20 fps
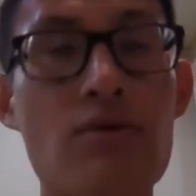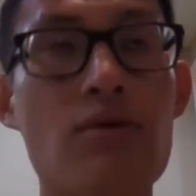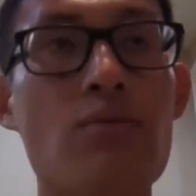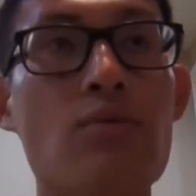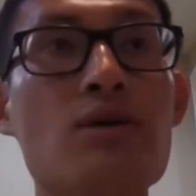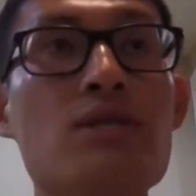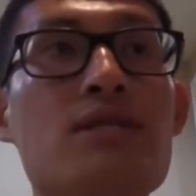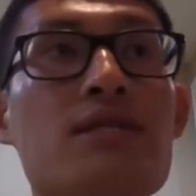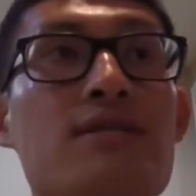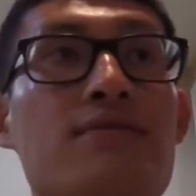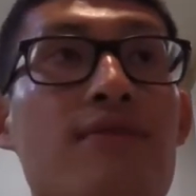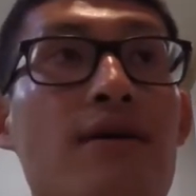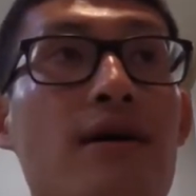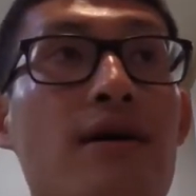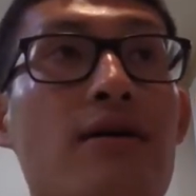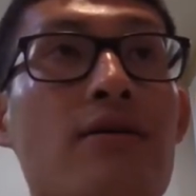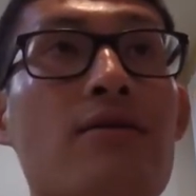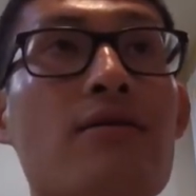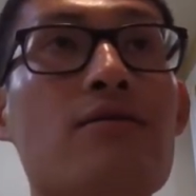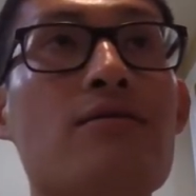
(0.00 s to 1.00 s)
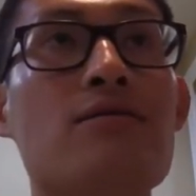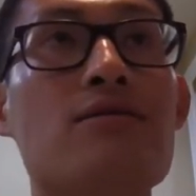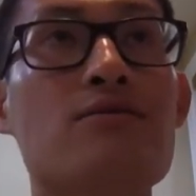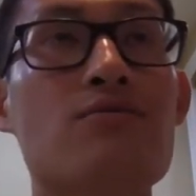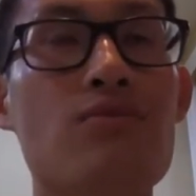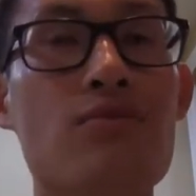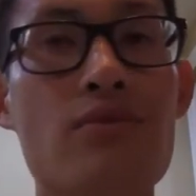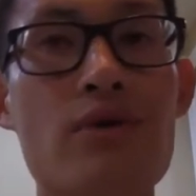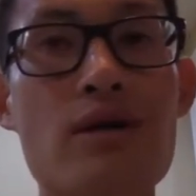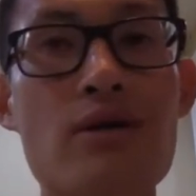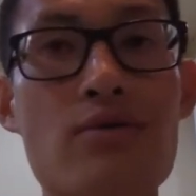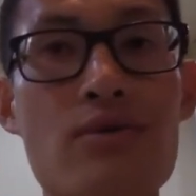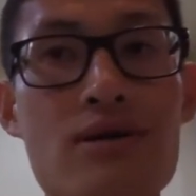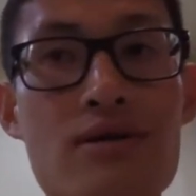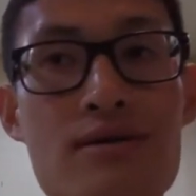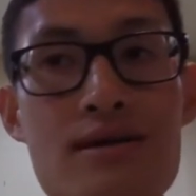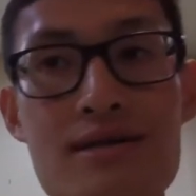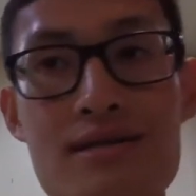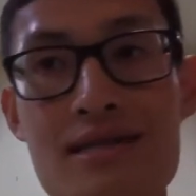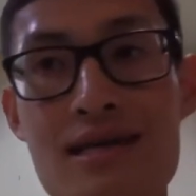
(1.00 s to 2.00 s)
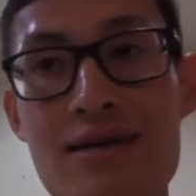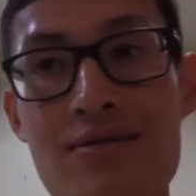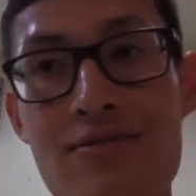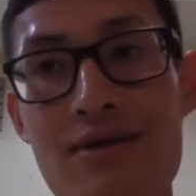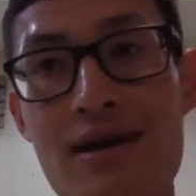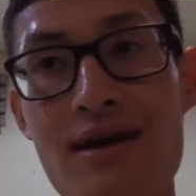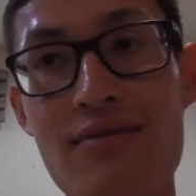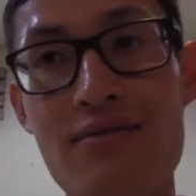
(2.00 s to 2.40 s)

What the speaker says: which is very good, because we don't want to accelerate.